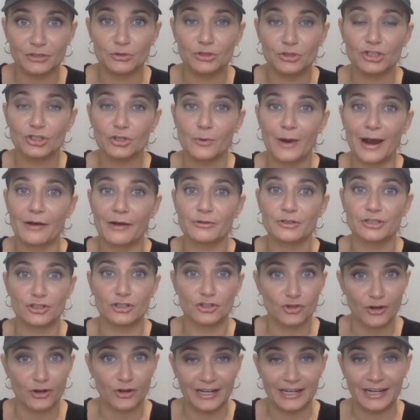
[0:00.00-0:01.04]
2 hours of
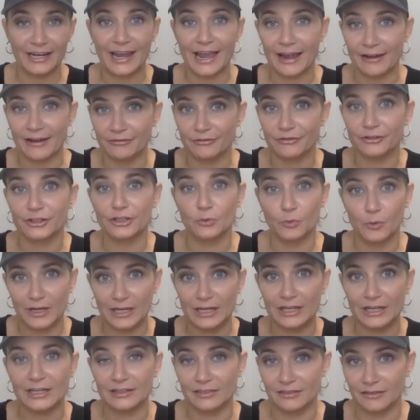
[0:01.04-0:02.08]
training every
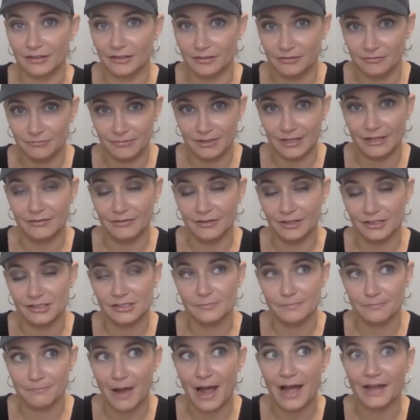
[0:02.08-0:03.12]
week in the
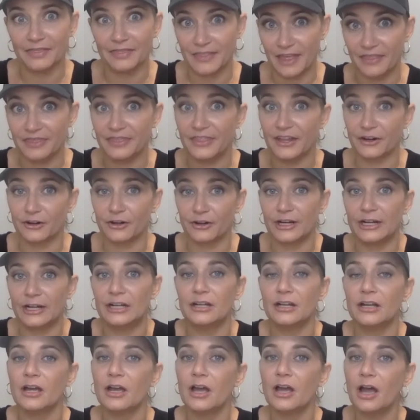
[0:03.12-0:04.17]
spot that they're
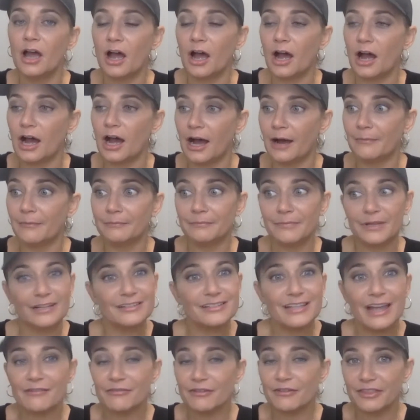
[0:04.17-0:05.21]
in,
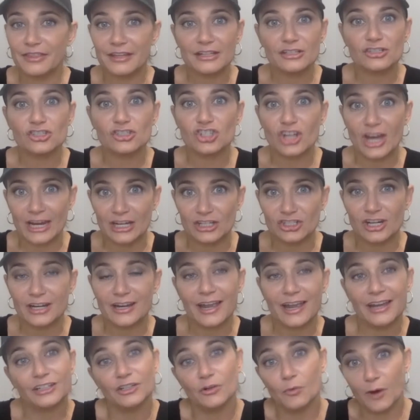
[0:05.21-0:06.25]
because everything's
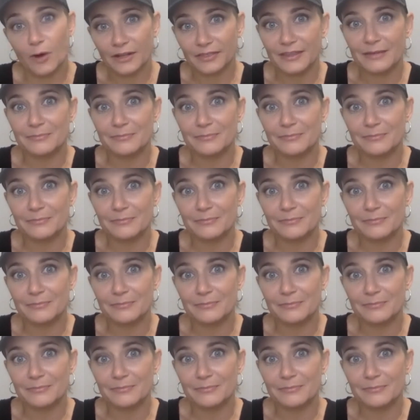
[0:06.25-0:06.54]
changing and you want them